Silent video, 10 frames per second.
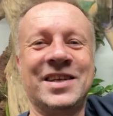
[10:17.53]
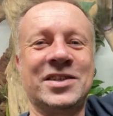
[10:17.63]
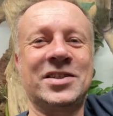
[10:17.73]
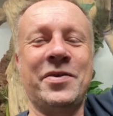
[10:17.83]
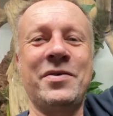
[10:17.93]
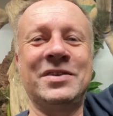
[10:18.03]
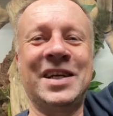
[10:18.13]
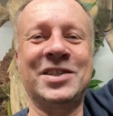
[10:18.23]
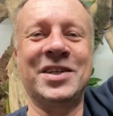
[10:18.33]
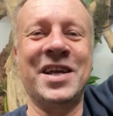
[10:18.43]
so
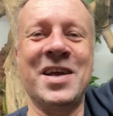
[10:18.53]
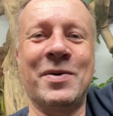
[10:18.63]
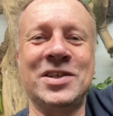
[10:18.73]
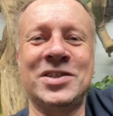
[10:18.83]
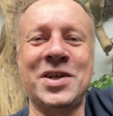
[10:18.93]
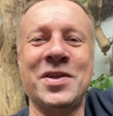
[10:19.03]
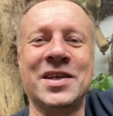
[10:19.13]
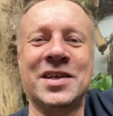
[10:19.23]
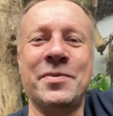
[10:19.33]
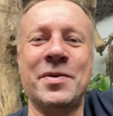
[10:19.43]
iridescent here, but I just don't think it's
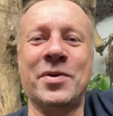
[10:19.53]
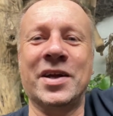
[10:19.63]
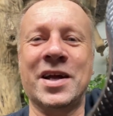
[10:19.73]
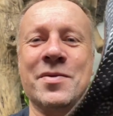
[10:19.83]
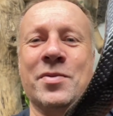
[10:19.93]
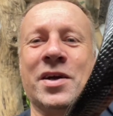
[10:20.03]
coming up on the camera.